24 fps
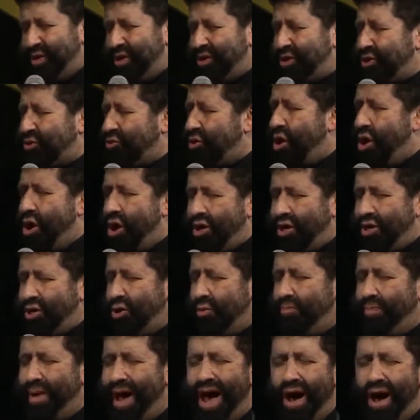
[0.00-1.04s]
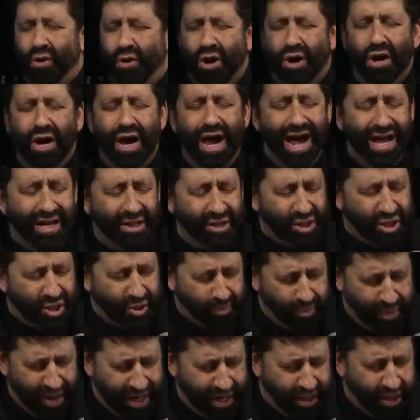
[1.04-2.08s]
be strong in your power, and
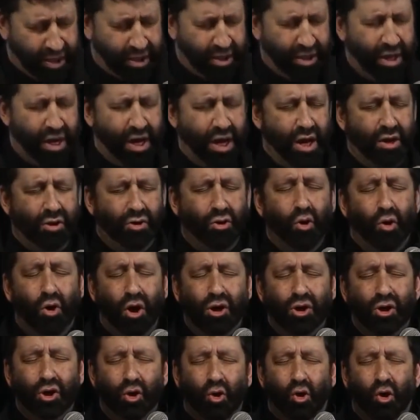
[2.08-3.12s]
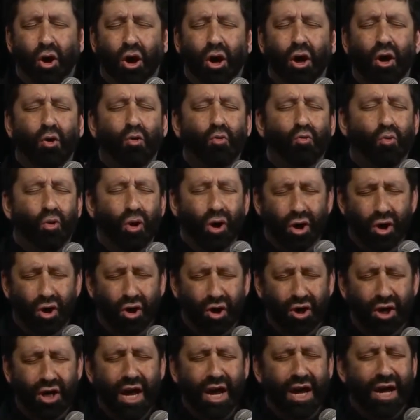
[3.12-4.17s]
speak Lord, your
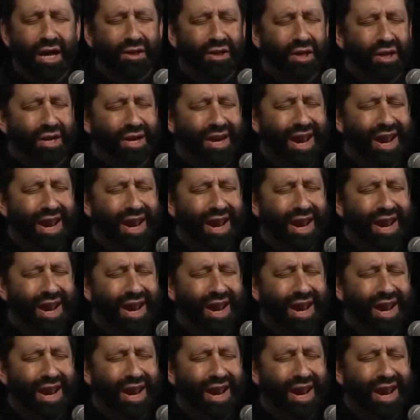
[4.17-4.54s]
word, in the